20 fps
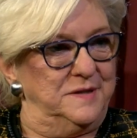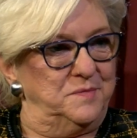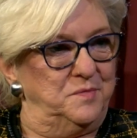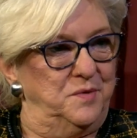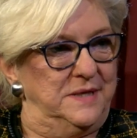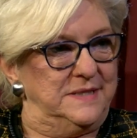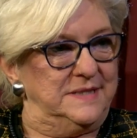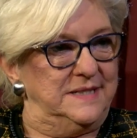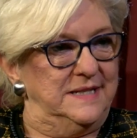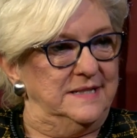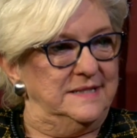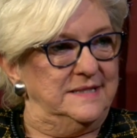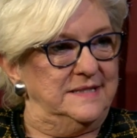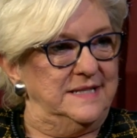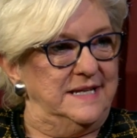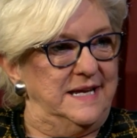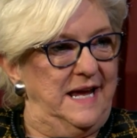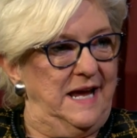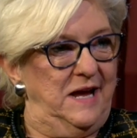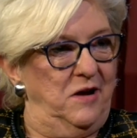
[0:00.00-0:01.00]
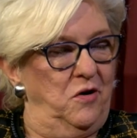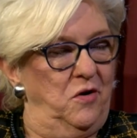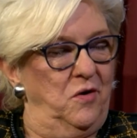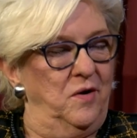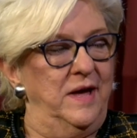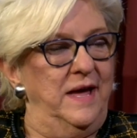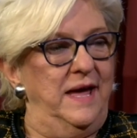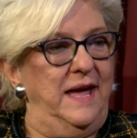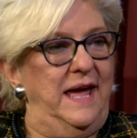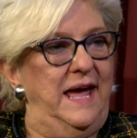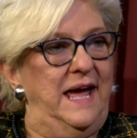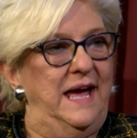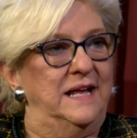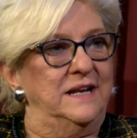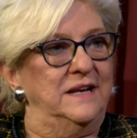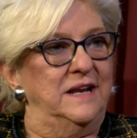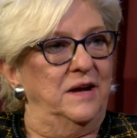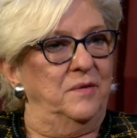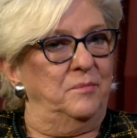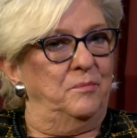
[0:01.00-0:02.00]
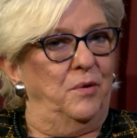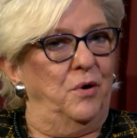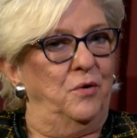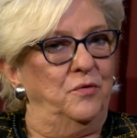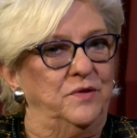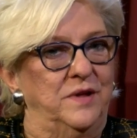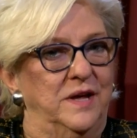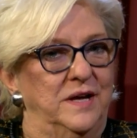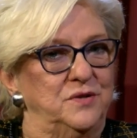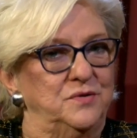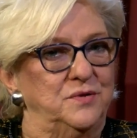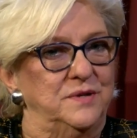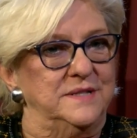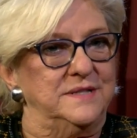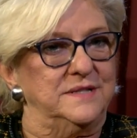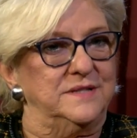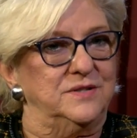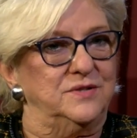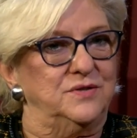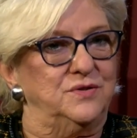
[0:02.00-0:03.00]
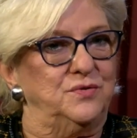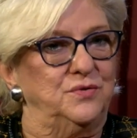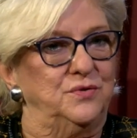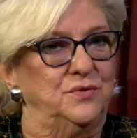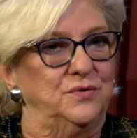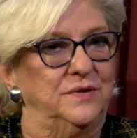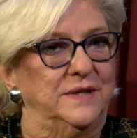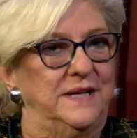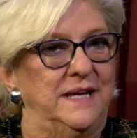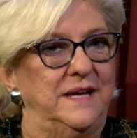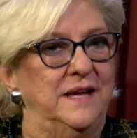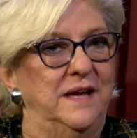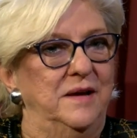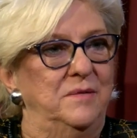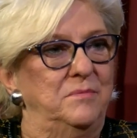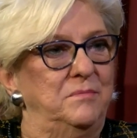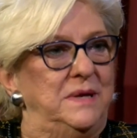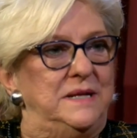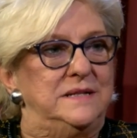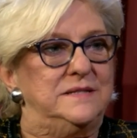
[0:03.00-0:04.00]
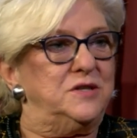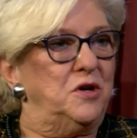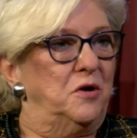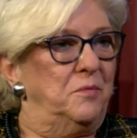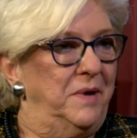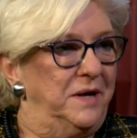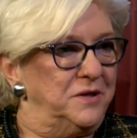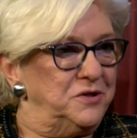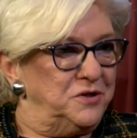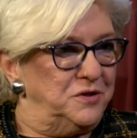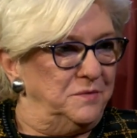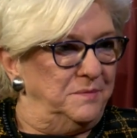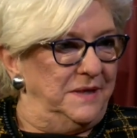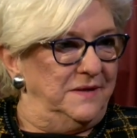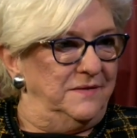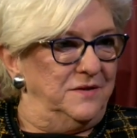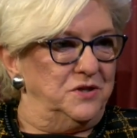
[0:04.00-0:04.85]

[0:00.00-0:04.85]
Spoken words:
as president and CEO. And both countries truly mean so much to me,